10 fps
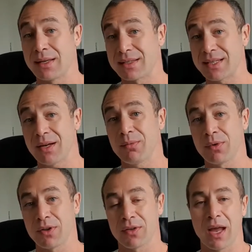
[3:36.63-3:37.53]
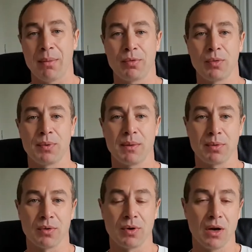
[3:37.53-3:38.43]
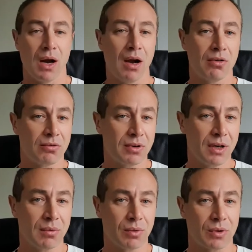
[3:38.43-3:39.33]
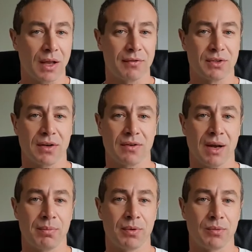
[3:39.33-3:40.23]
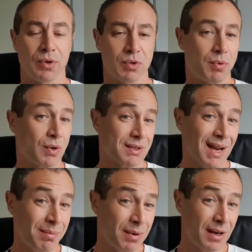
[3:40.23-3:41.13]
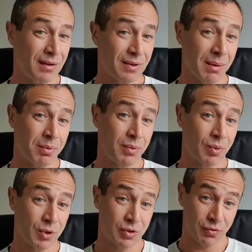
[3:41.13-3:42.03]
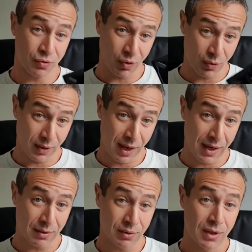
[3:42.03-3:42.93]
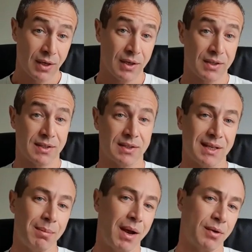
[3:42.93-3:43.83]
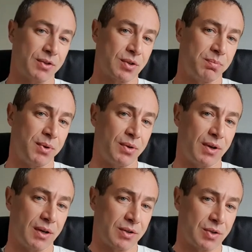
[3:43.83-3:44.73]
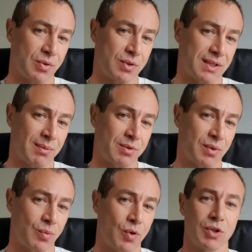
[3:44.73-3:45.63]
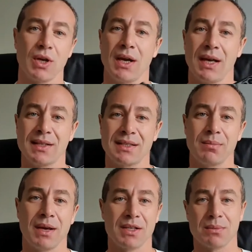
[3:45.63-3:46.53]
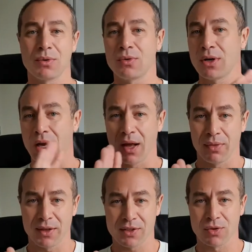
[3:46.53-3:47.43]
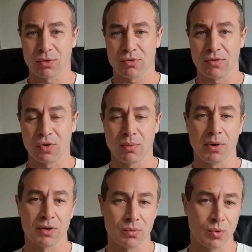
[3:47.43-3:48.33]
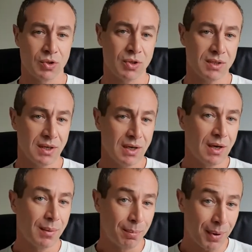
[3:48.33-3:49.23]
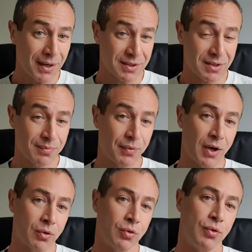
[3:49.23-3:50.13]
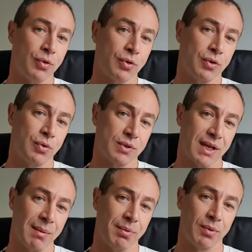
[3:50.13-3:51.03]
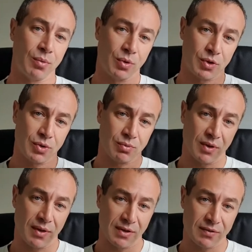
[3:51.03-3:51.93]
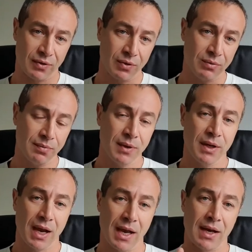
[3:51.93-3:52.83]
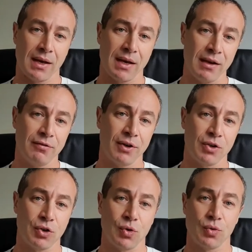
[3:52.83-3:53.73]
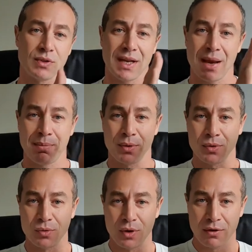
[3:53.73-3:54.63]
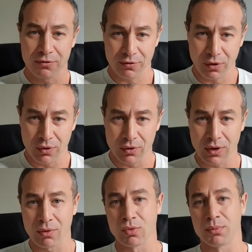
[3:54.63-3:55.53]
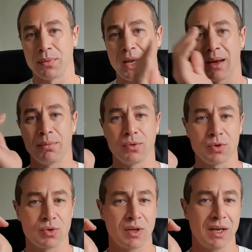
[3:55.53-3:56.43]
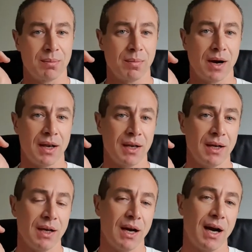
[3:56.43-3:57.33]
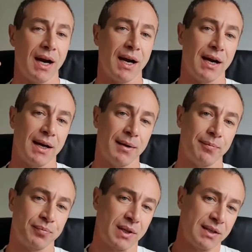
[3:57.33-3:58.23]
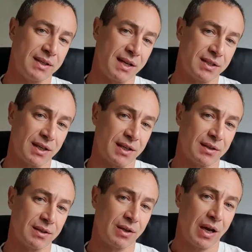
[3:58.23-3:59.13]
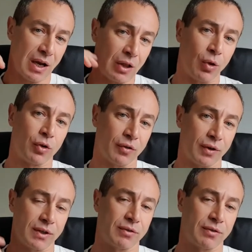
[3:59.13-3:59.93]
Same with Apple people. I really would love to have Apple Watch, because I believe Apple Watch for now is somehow superior to Samsung Watch. It's debatable, and that's not review about watches, but I could not use Apple Watch with this phone, and if I choose Apple phone, I wouldn't be able to get my data, a lot of it,